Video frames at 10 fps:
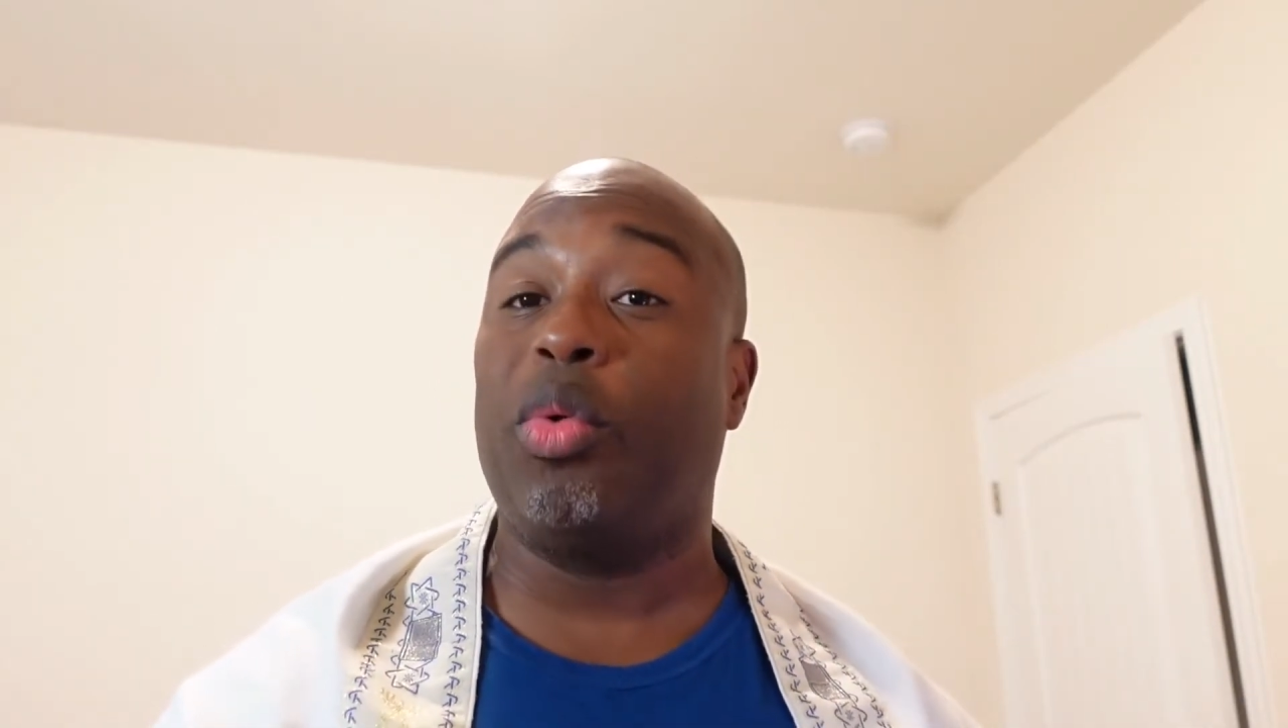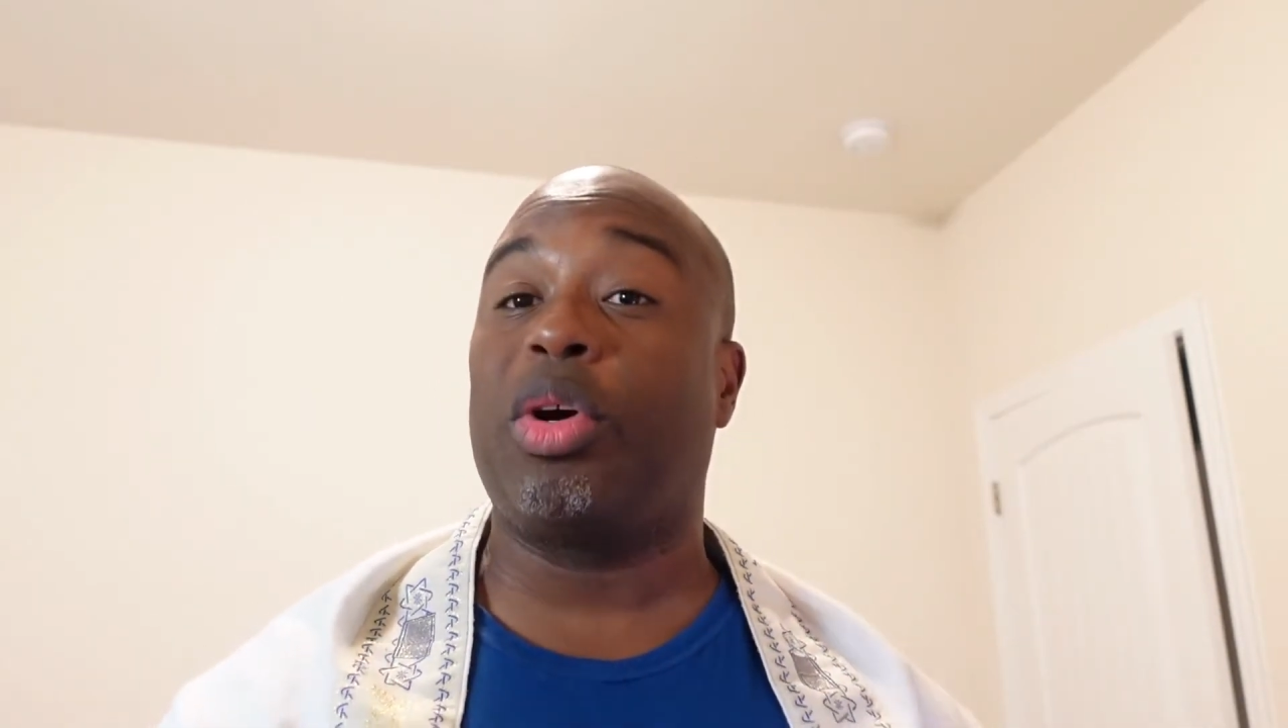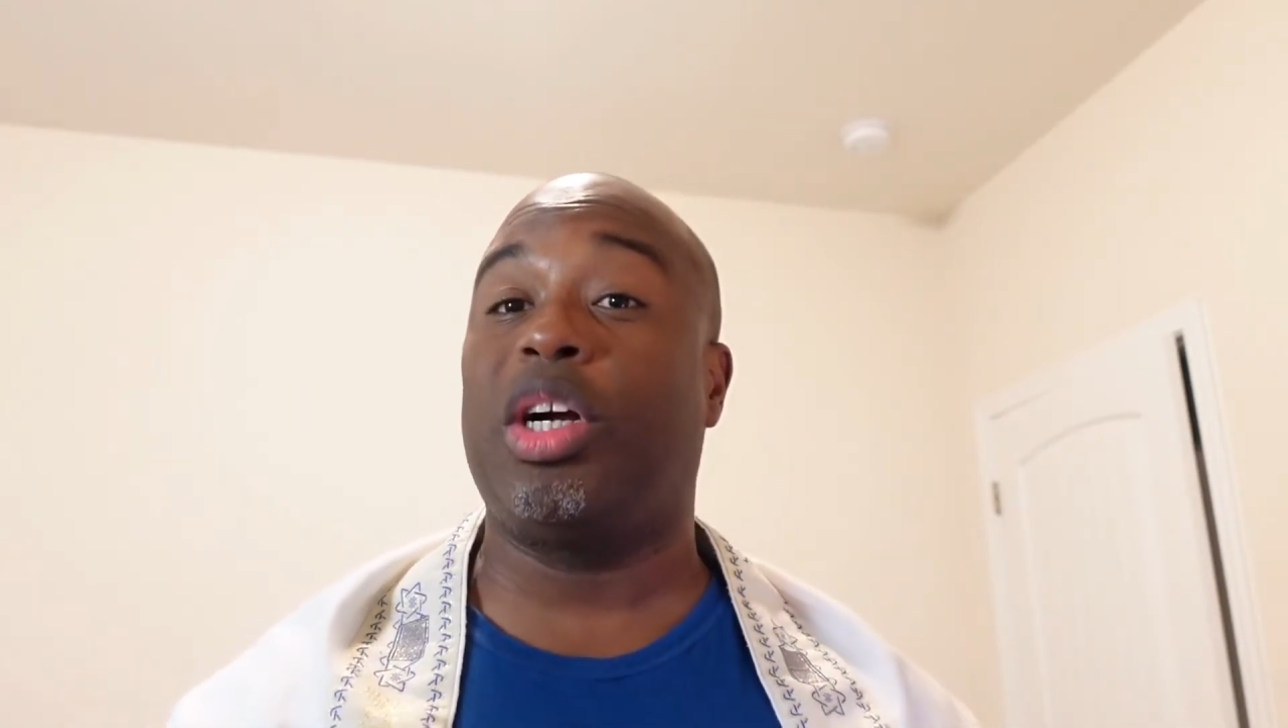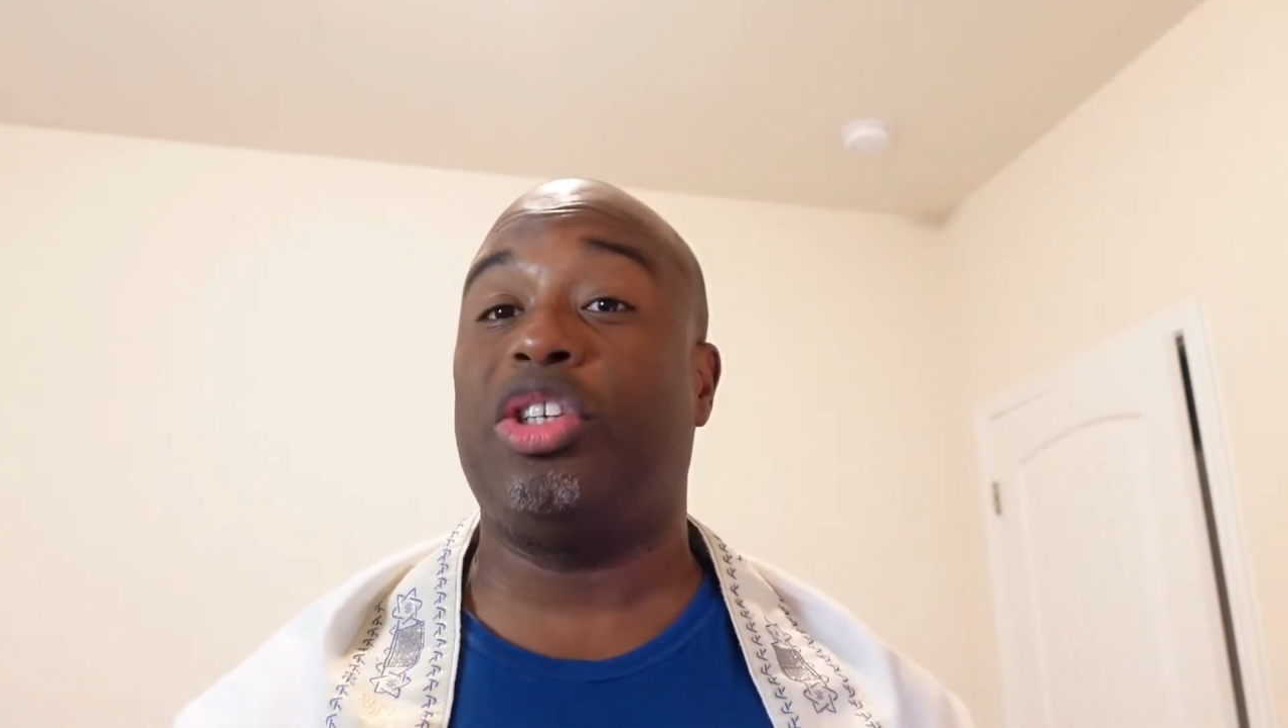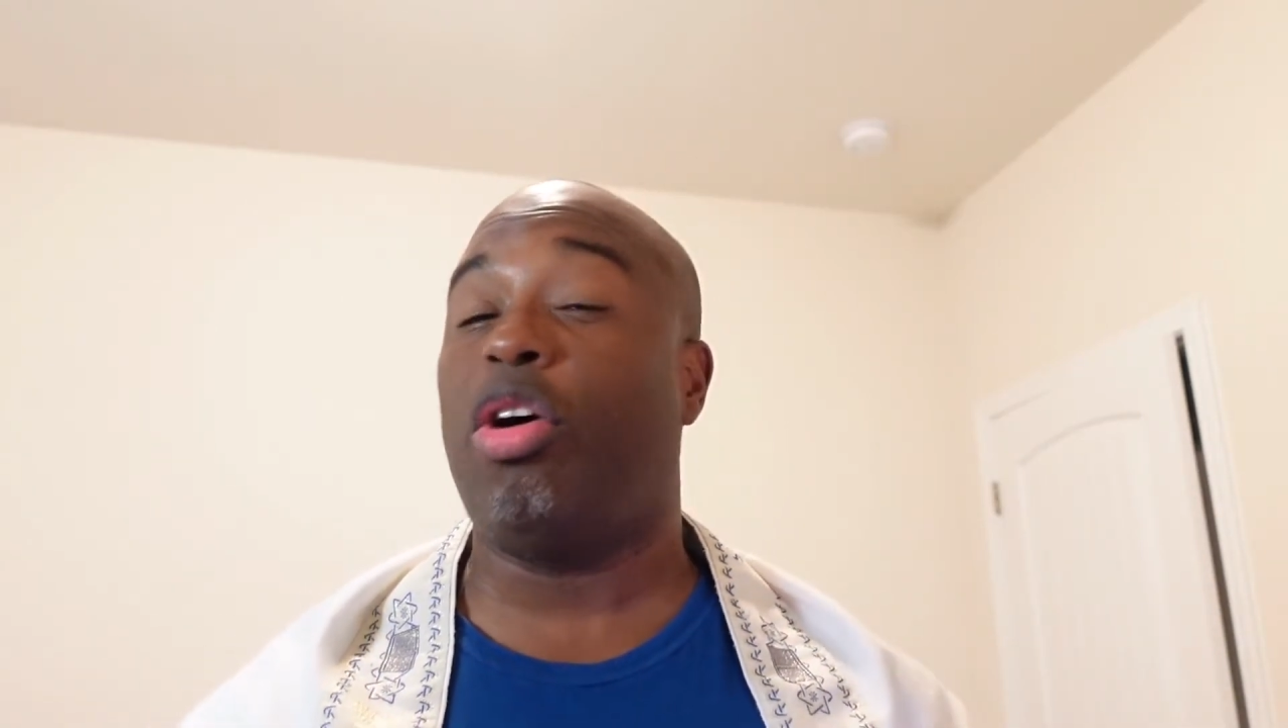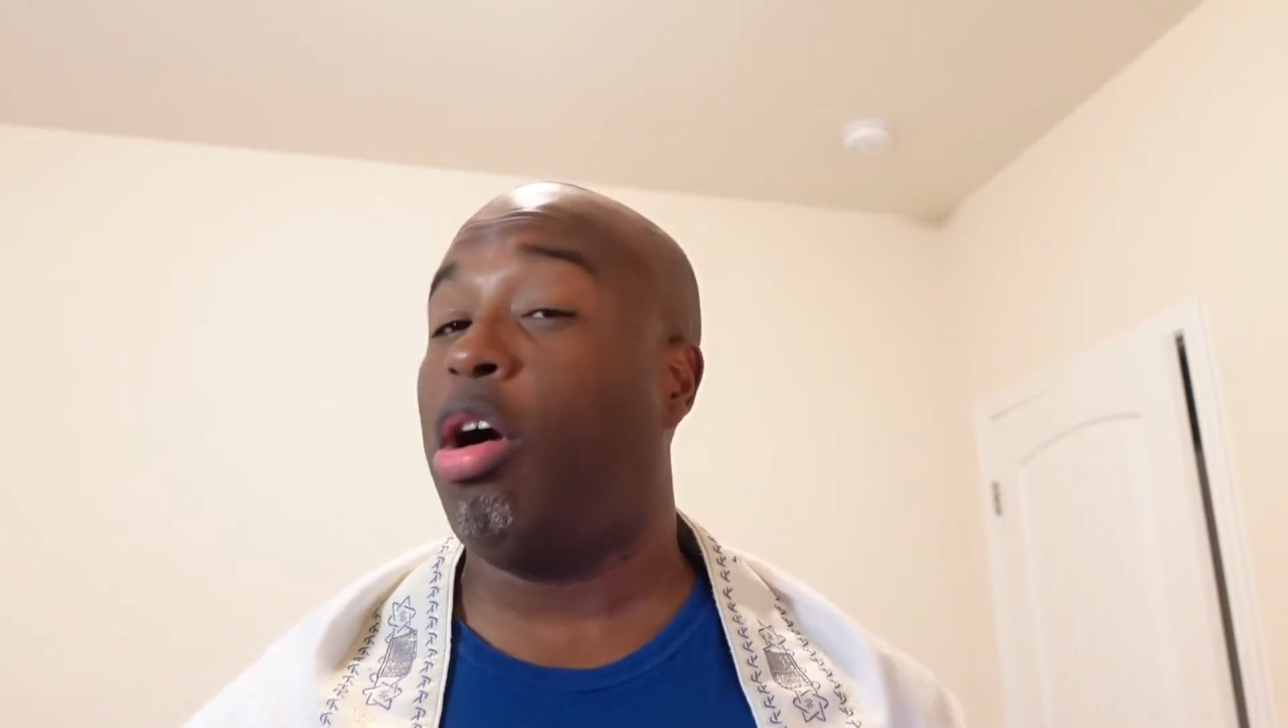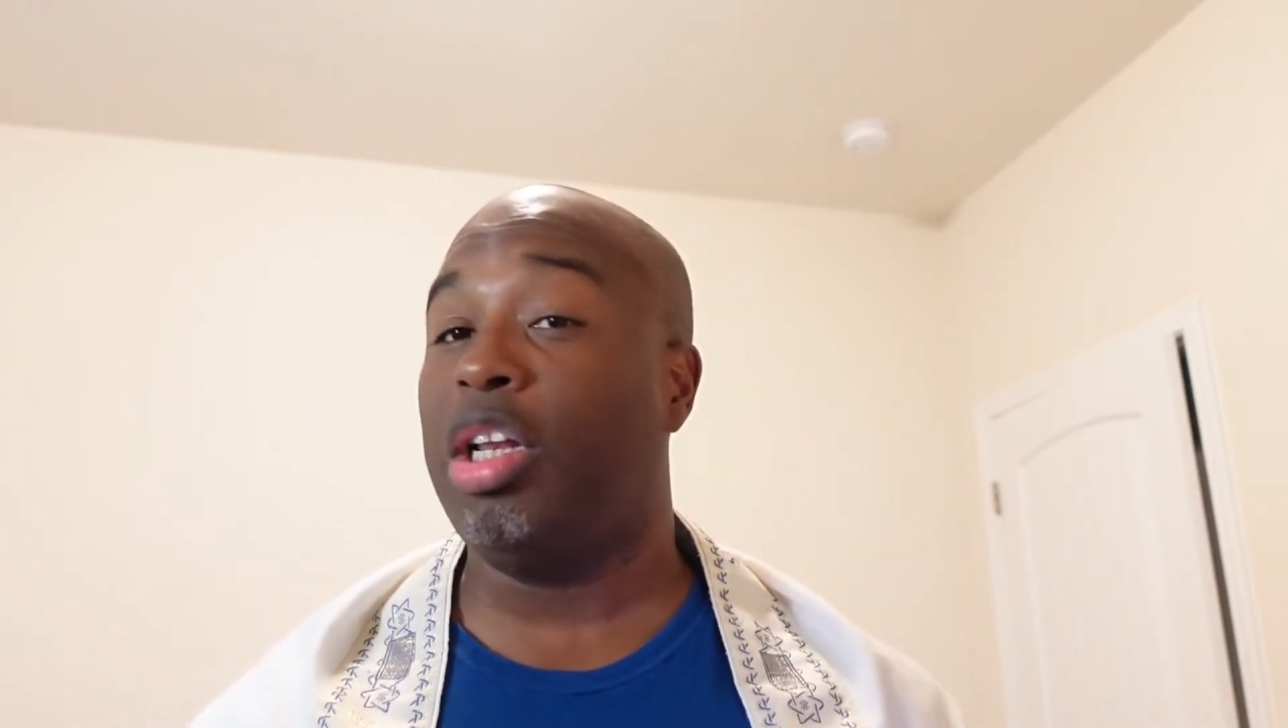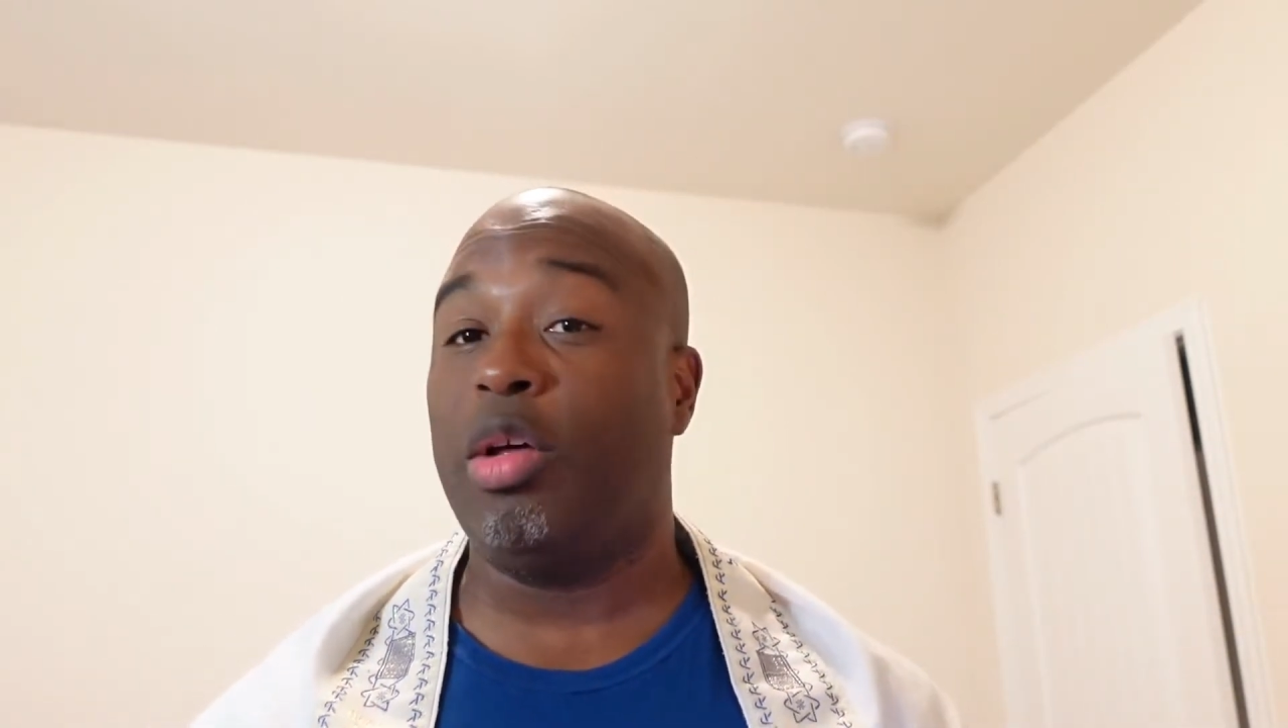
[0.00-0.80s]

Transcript: We're going to talk a